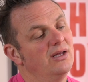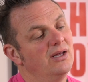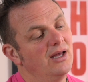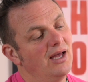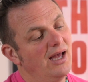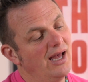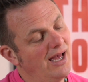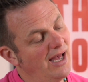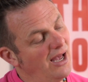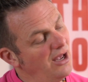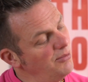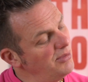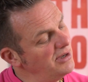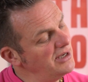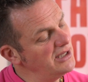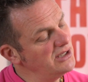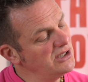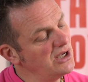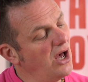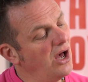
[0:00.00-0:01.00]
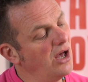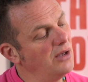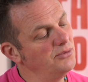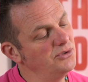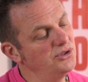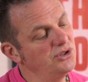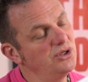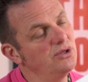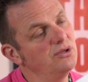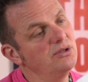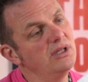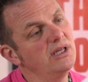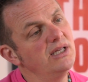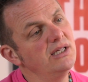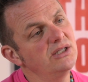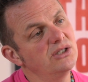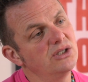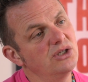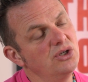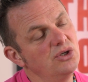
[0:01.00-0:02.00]
How many times do you
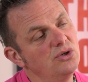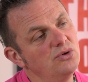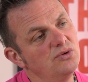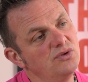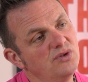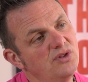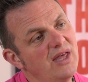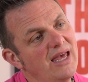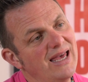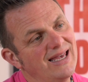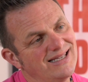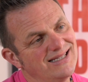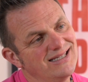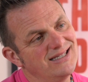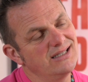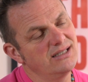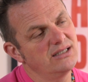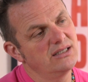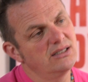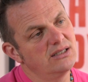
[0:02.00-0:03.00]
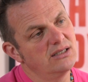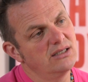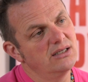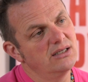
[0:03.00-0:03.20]
need to use this